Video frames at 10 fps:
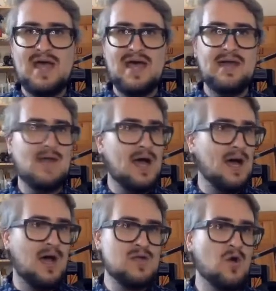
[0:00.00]
And
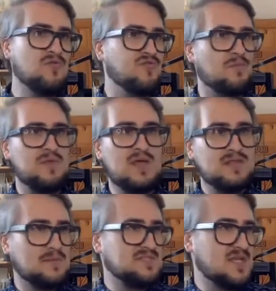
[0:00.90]
I know from
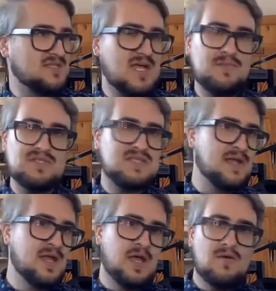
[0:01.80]
the upstairs neighbors
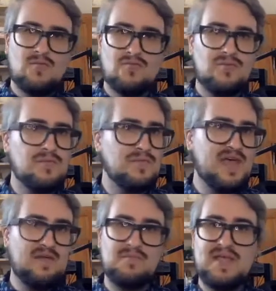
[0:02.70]
that
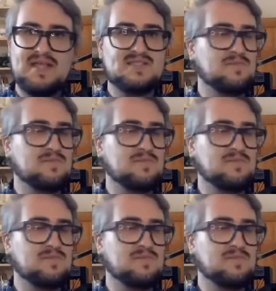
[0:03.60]
it's